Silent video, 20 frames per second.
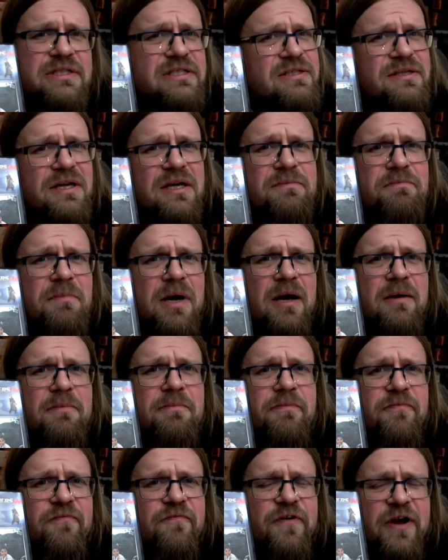It's not my
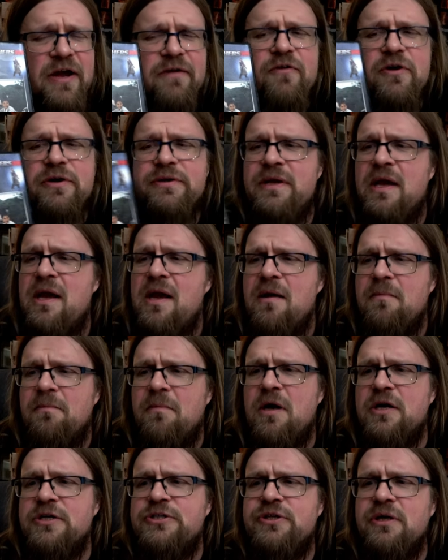favorite
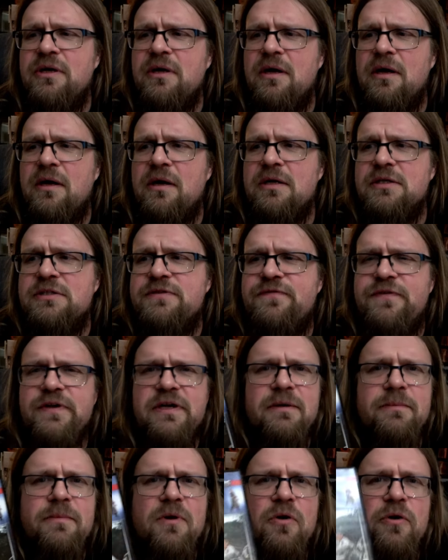martial arts
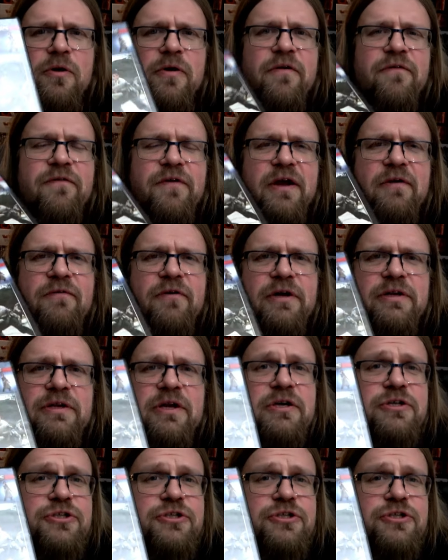film or favorite